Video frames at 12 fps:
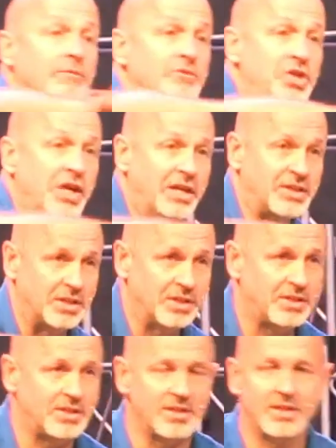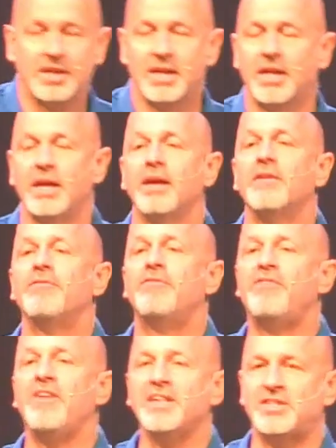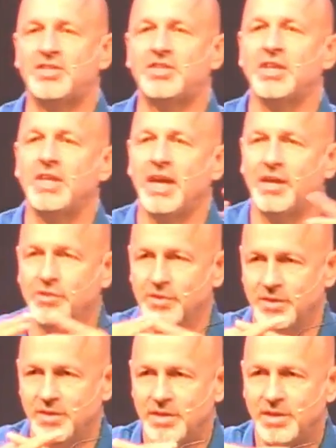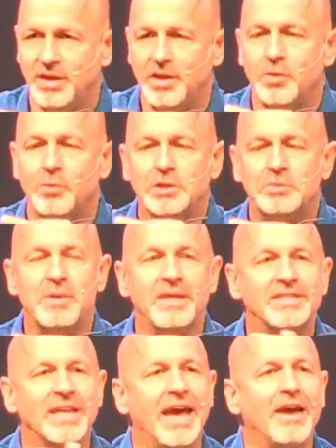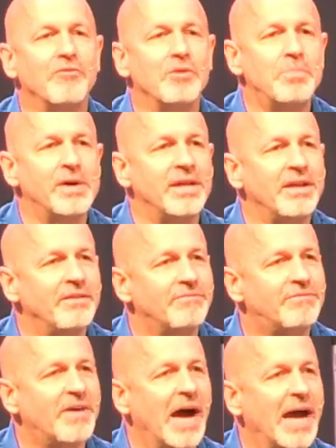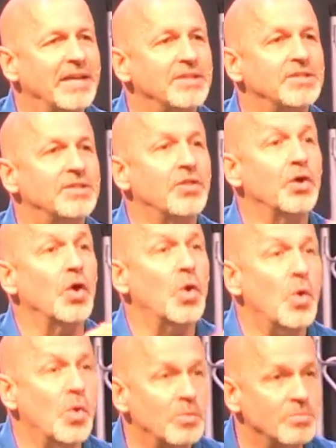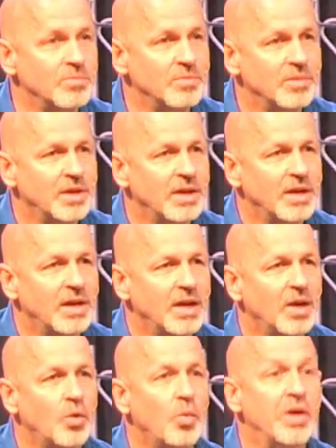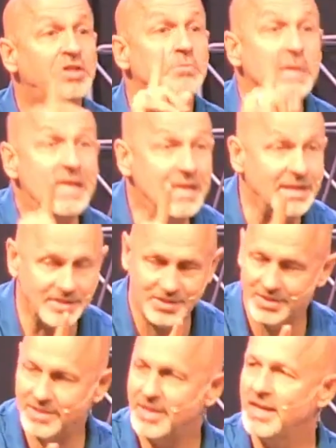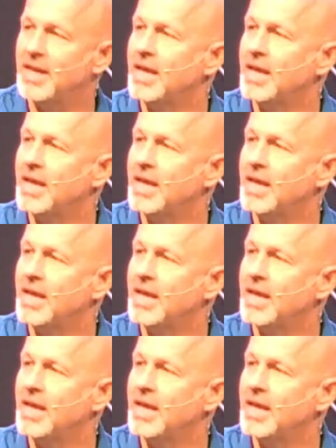of Jesus fits together, which means everybody finds their home. Which means